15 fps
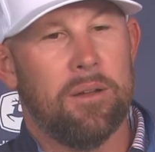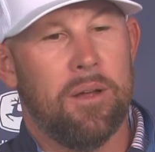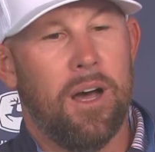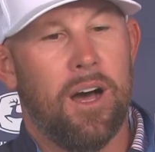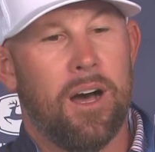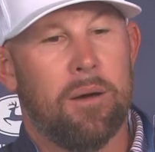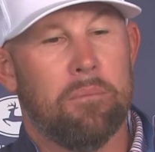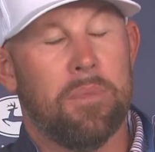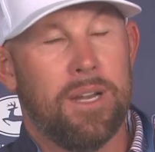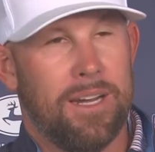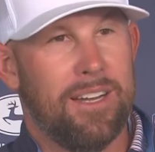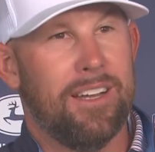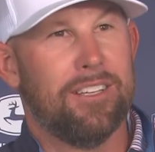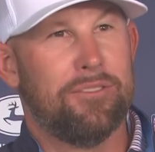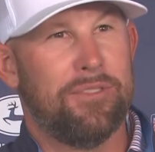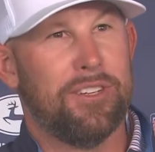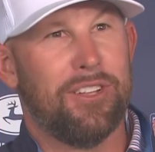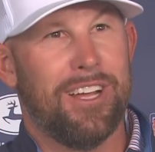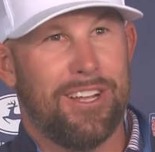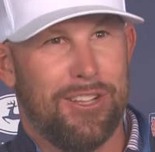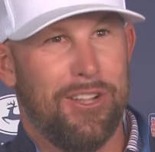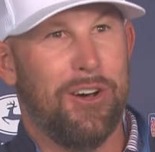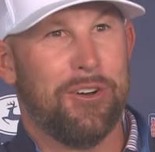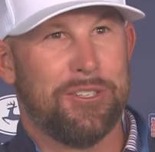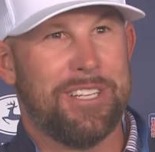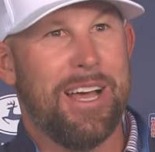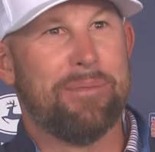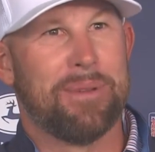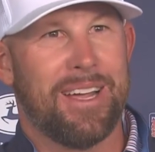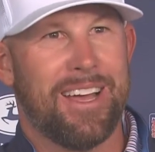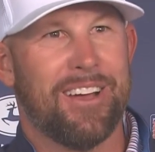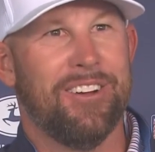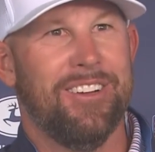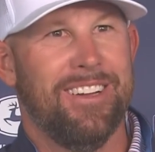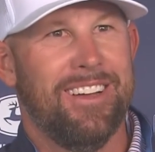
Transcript: but it does feel like a long time ago.